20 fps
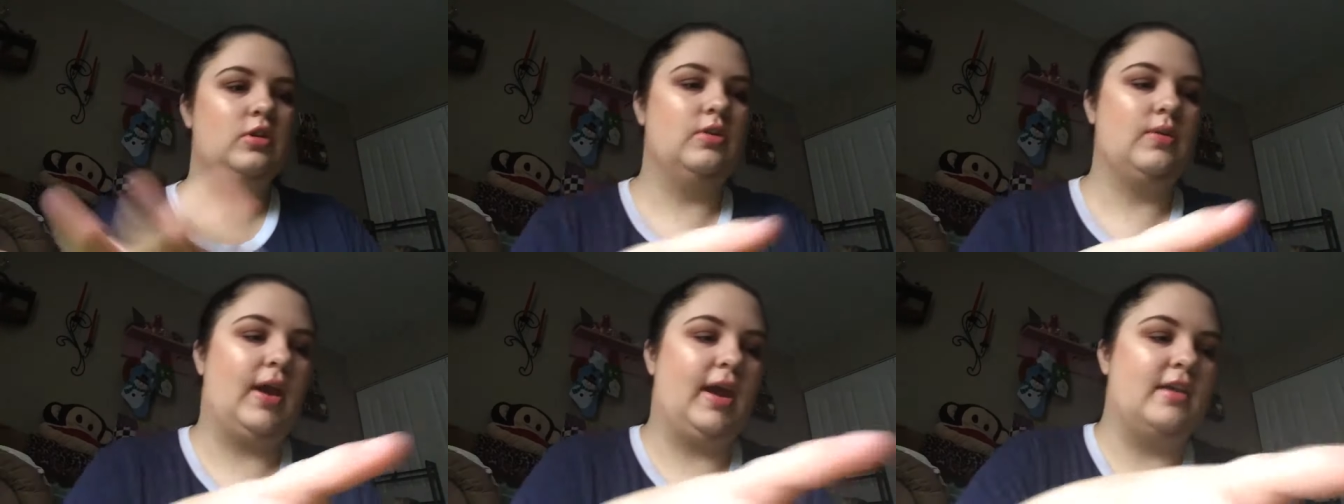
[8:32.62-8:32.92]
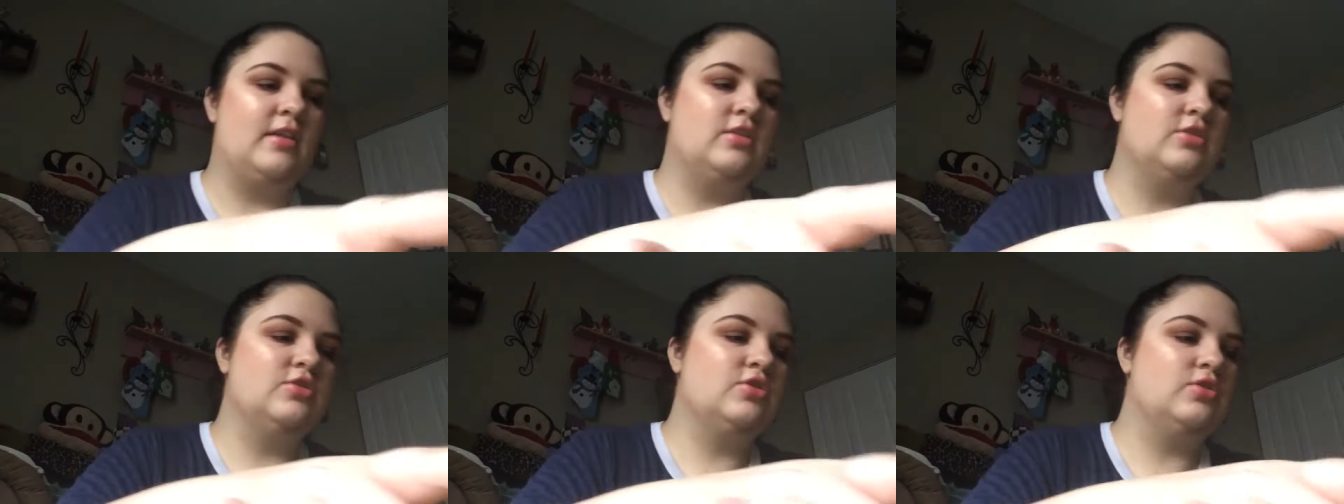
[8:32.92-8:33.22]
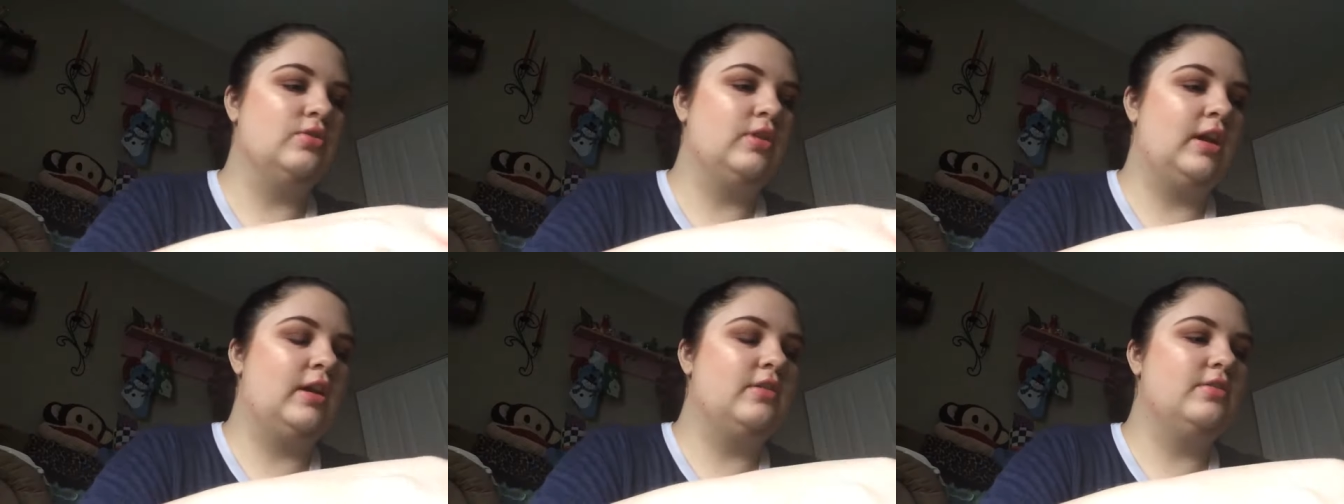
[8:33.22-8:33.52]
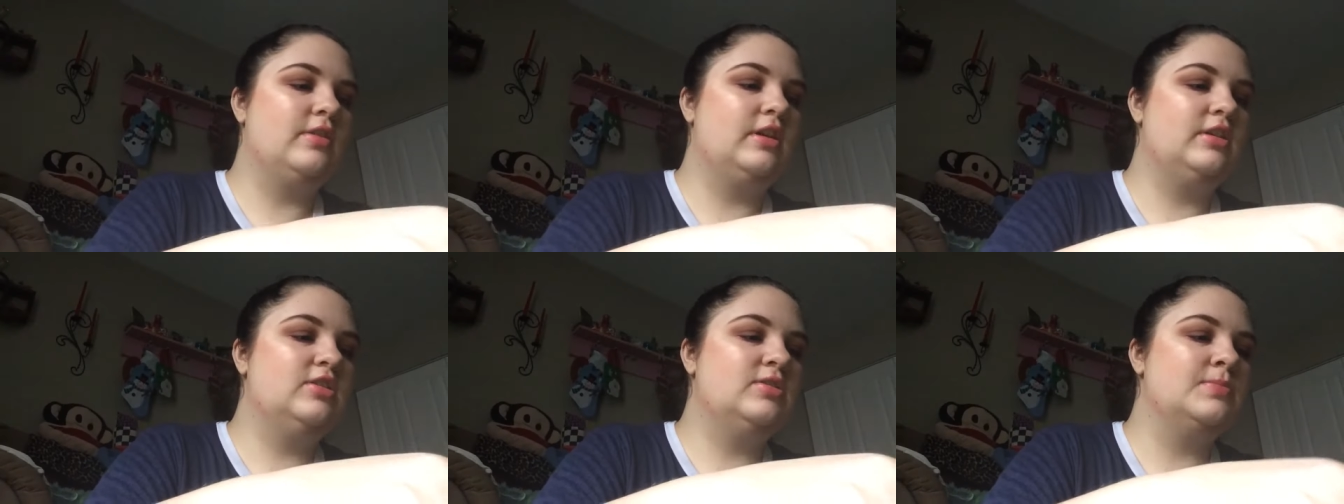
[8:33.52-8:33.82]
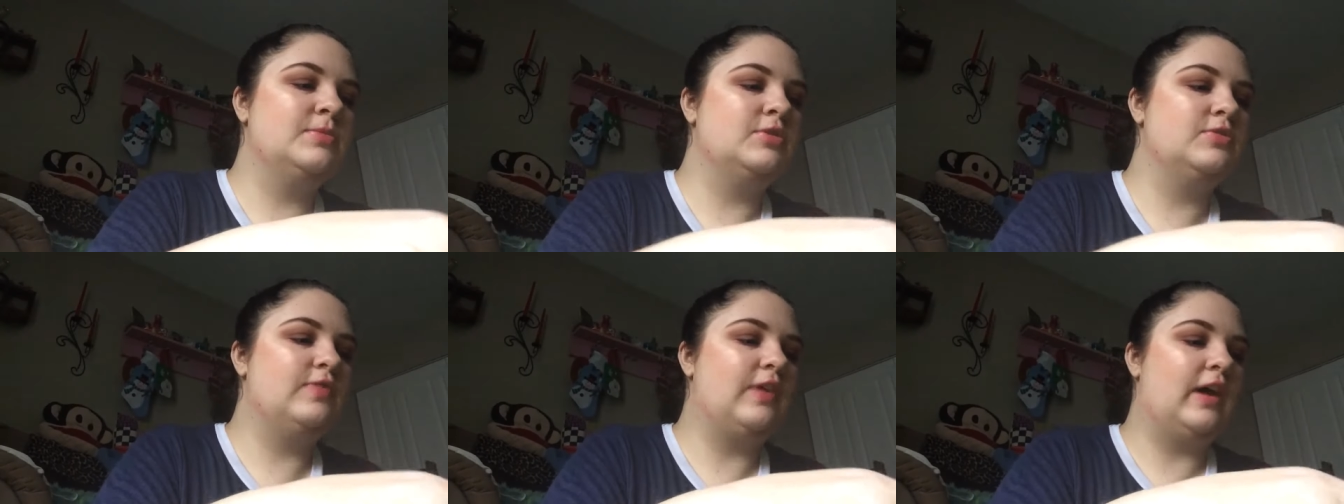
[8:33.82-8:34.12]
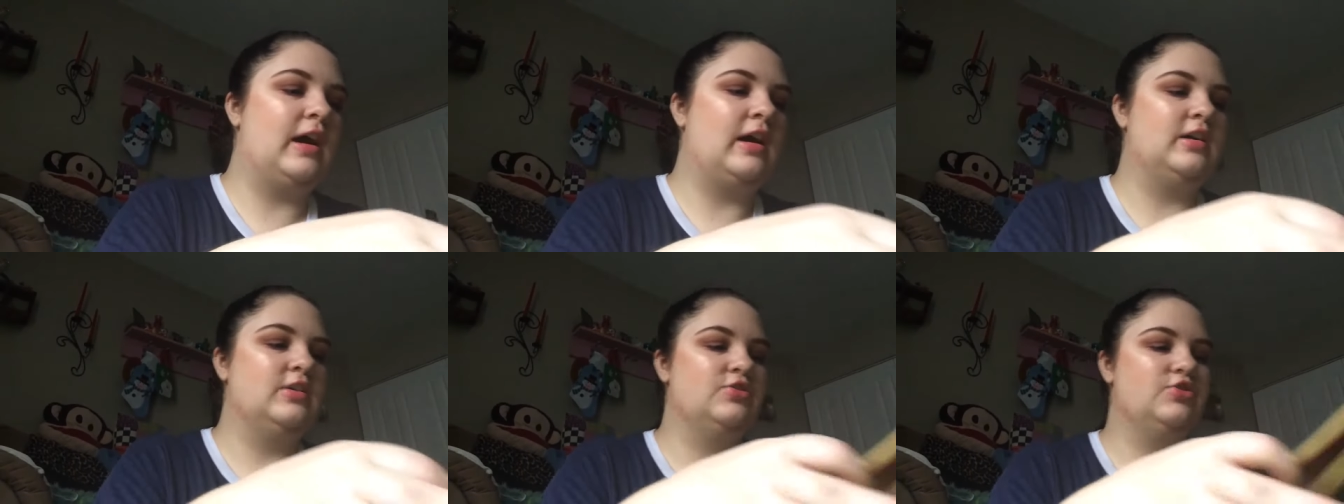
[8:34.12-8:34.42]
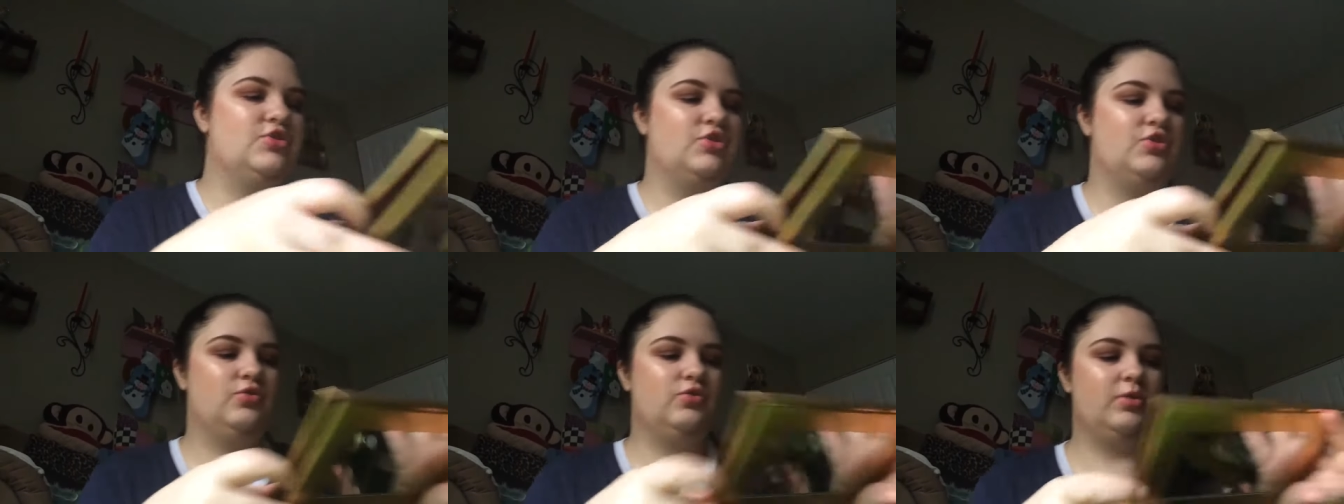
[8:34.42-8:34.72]
Okay, so now let's move on
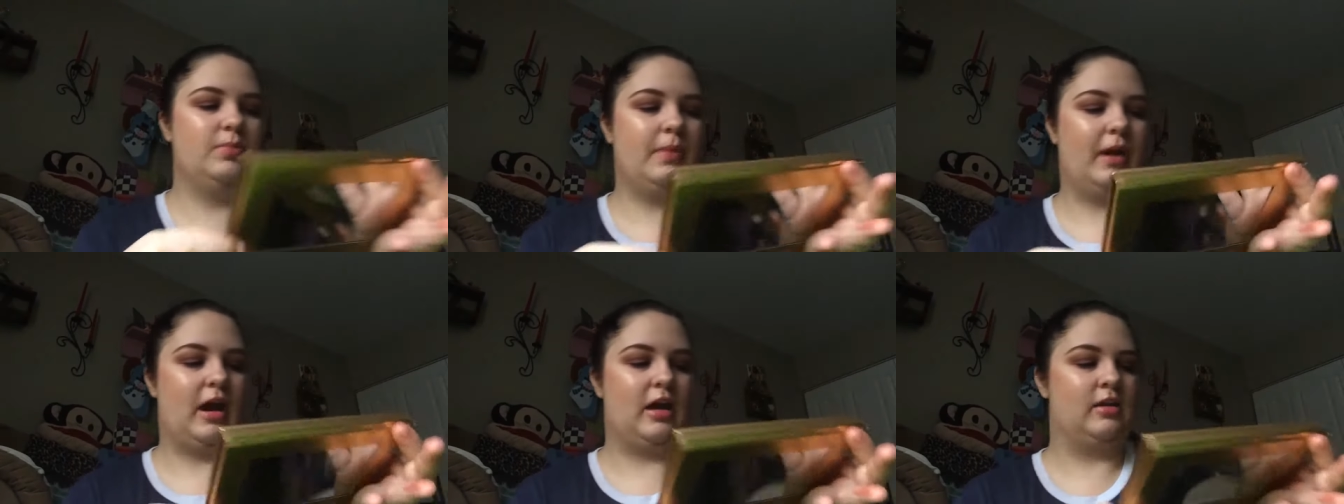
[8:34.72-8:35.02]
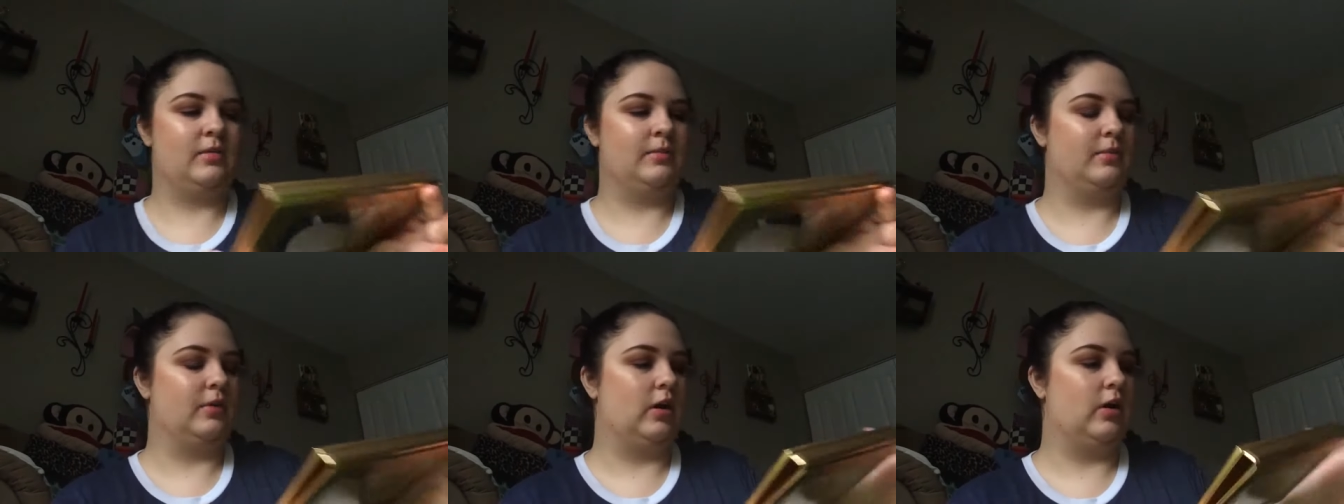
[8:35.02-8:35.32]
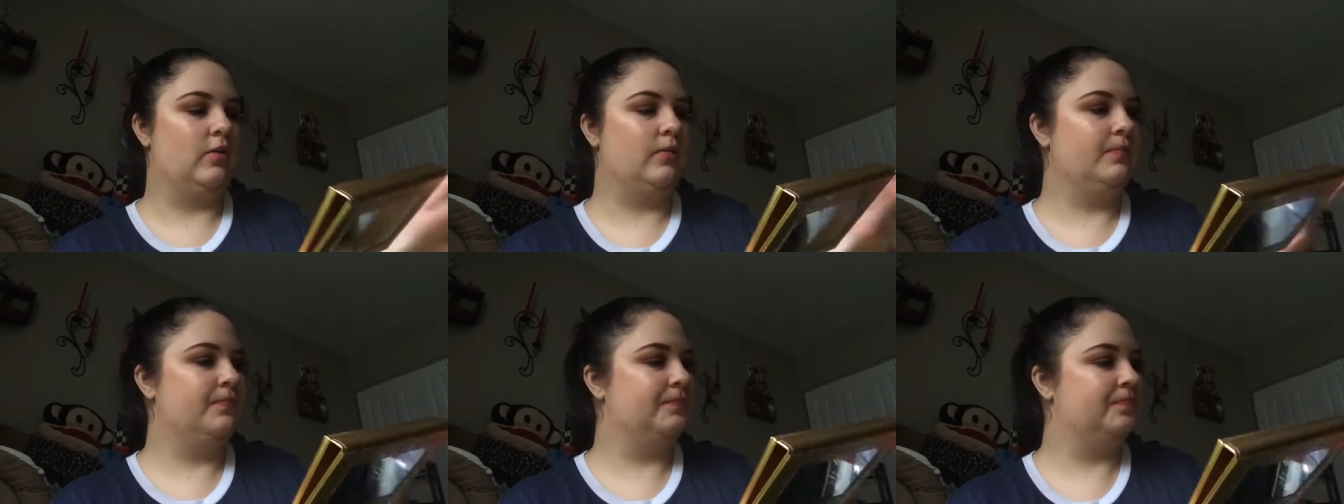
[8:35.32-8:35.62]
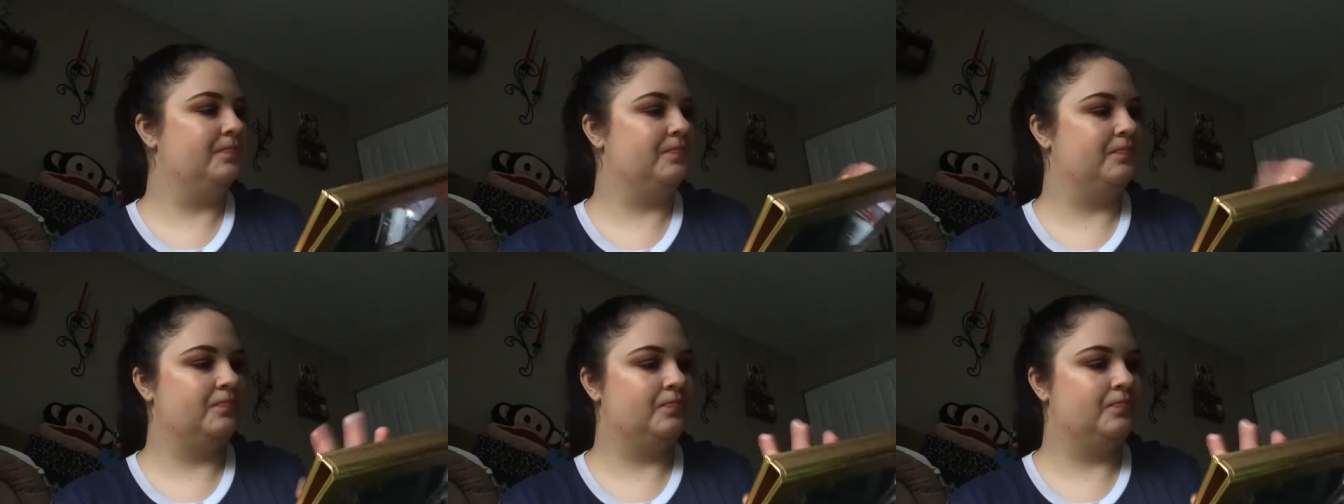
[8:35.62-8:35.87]
to the bottom row.